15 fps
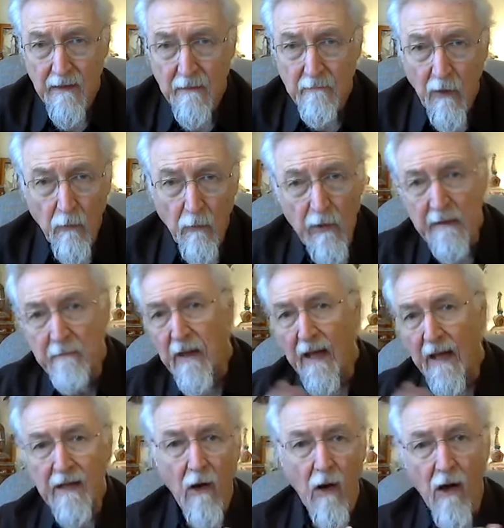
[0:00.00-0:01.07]
But we
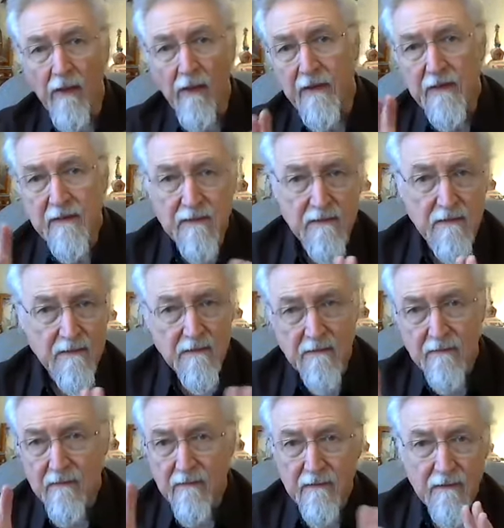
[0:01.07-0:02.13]
make all this
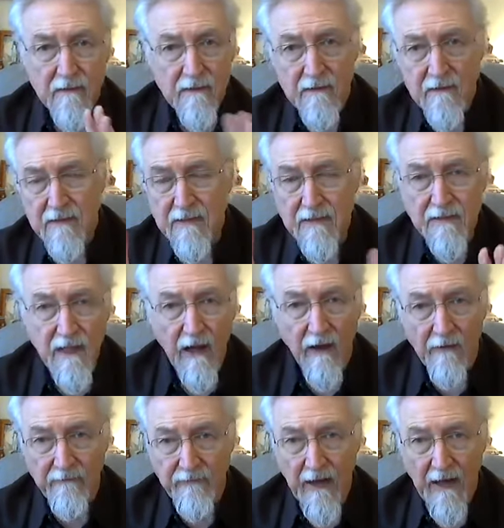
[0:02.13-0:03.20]

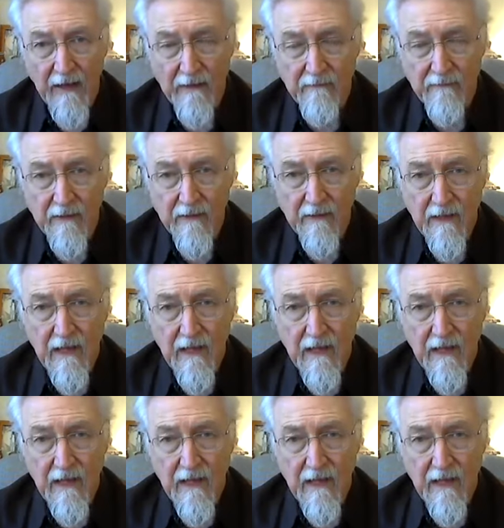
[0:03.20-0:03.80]
stuff out of it.